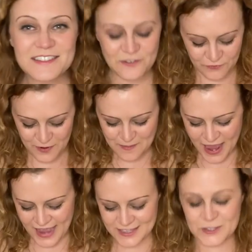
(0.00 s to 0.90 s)
is a free
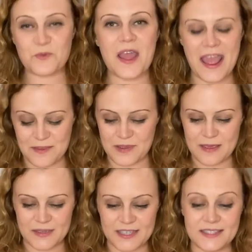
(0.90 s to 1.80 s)
bag of swag,
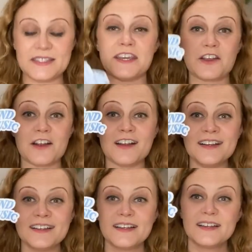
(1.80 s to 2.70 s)
baby. A
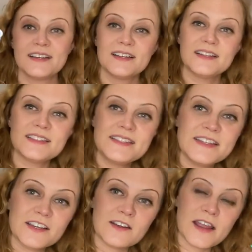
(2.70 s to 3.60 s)
sticker.
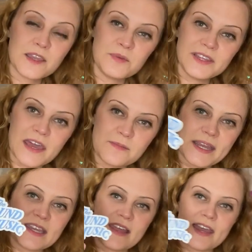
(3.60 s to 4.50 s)
I could put that in
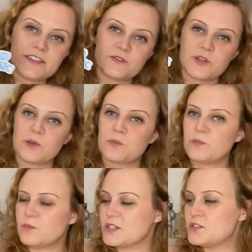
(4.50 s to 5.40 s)
my
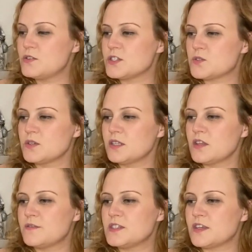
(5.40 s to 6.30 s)
classroom. My students really
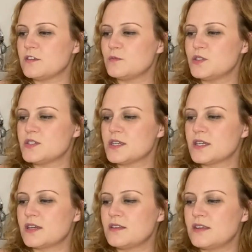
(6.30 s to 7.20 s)
love The Sound of
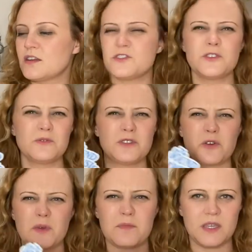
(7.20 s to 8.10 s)
Music. I think I'll do
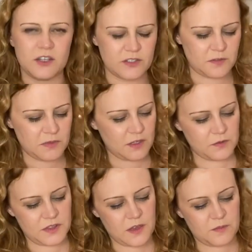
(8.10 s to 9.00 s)
Do Re Mi or something
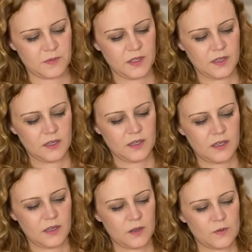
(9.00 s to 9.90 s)
with them,
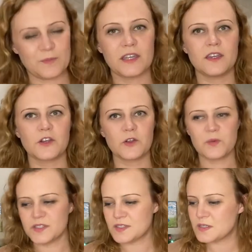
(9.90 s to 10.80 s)
with my younger
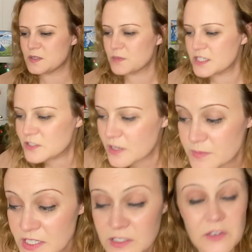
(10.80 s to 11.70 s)
ones this semester.
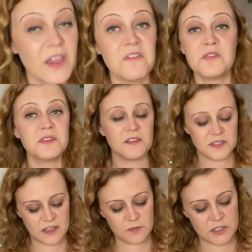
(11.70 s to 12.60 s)
I'm telling you, everyone loves
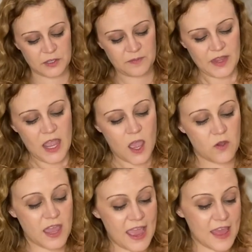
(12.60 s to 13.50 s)
The Sound of Music.
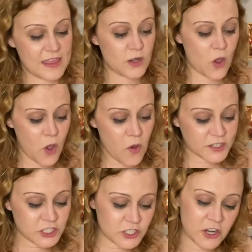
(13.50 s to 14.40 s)
Okay, and then, oh,
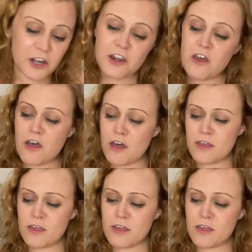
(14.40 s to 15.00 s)
a journal.